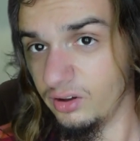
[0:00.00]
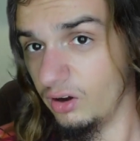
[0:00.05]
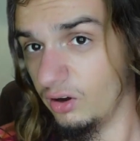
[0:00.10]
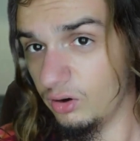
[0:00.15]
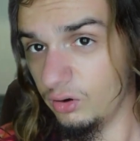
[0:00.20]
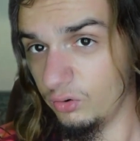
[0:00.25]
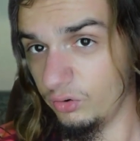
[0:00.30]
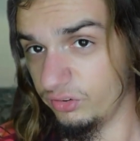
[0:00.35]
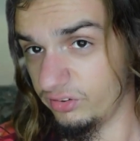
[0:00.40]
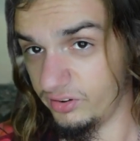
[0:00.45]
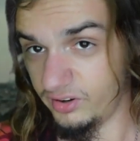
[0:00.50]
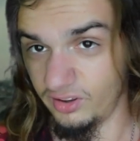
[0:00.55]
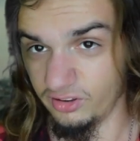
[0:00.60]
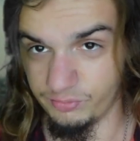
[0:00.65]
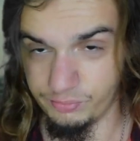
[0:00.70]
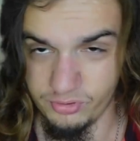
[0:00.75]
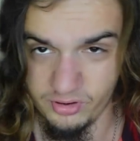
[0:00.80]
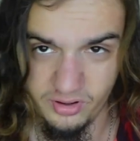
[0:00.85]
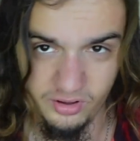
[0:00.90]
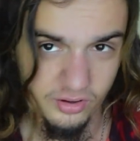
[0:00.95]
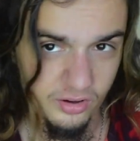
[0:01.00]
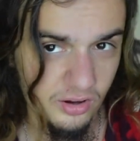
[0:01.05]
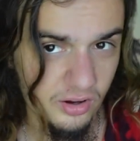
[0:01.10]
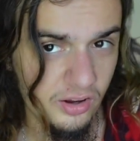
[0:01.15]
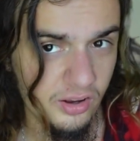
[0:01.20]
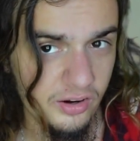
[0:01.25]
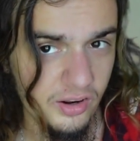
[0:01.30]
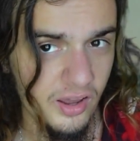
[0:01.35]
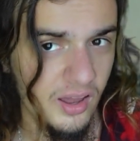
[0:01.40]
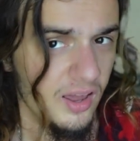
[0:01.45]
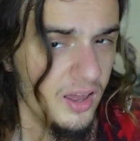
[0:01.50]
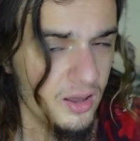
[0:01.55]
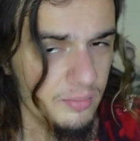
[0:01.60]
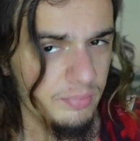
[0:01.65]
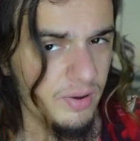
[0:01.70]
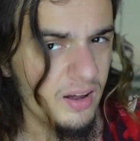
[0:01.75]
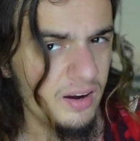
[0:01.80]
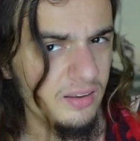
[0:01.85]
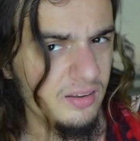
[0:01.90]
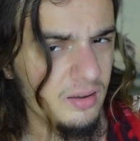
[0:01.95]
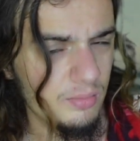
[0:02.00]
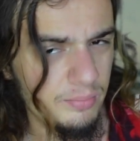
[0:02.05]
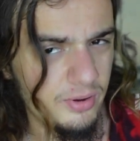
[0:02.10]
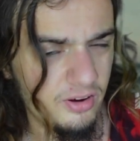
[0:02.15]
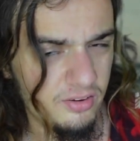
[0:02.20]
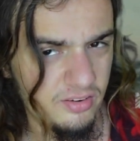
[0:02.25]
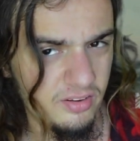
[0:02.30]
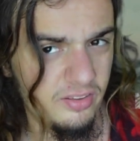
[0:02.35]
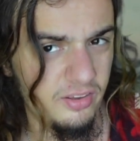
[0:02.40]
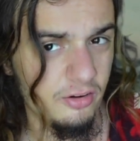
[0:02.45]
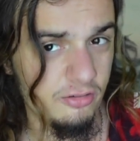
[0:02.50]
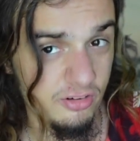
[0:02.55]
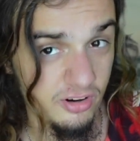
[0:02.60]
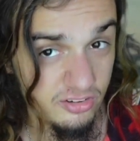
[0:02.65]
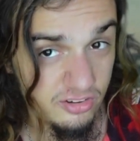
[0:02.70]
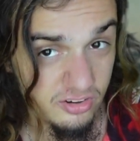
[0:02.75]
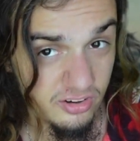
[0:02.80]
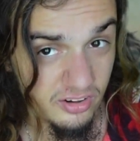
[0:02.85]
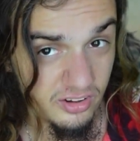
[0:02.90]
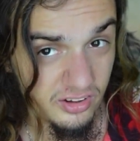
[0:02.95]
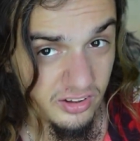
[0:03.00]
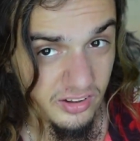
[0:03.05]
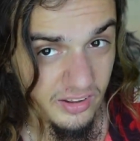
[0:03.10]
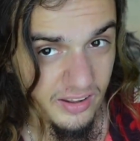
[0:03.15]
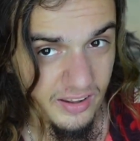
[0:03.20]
goes, it is pretty good, but compared to the original,